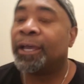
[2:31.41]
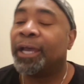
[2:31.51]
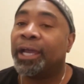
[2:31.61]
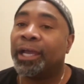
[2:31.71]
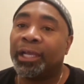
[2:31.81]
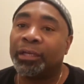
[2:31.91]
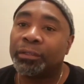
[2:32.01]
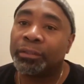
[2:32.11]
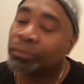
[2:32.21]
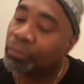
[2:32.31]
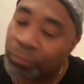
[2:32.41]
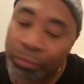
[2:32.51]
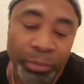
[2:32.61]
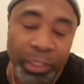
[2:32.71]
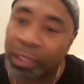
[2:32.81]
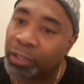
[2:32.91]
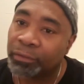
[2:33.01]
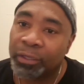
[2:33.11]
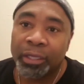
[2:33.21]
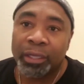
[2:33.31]
And we were there.
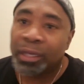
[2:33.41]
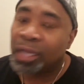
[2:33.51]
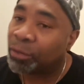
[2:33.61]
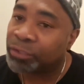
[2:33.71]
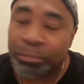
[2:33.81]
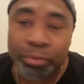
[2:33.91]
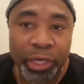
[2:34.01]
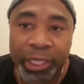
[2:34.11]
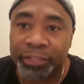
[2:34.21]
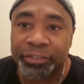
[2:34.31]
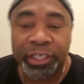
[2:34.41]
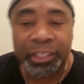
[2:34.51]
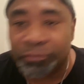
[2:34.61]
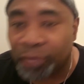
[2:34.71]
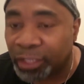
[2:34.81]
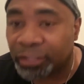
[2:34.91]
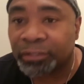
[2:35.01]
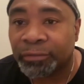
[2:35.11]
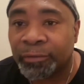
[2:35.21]
I was there praying, seeking his face.